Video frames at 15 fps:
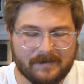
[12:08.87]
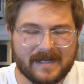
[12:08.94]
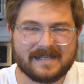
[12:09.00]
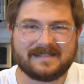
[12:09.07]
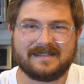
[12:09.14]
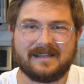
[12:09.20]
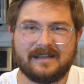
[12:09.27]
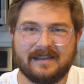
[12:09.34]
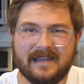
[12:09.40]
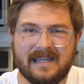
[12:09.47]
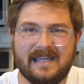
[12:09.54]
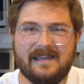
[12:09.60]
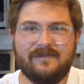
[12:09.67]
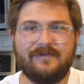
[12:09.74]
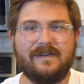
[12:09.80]
because the
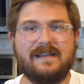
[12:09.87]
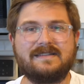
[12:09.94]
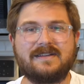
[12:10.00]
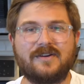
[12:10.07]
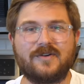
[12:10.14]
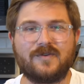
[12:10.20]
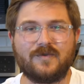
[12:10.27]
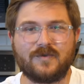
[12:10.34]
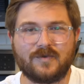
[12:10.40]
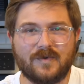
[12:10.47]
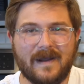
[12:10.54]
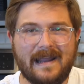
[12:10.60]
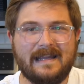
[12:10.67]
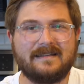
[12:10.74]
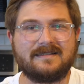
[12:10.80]
Leaf is a
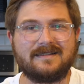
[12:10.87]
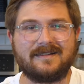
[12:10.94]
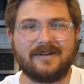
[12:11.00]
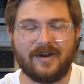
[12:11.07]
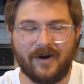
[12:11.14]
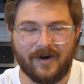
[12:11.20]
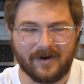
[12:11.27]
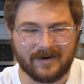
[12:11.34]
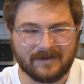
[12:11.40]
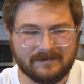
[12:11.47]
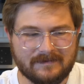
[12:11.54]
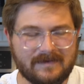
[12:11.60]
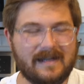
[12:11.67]
great car.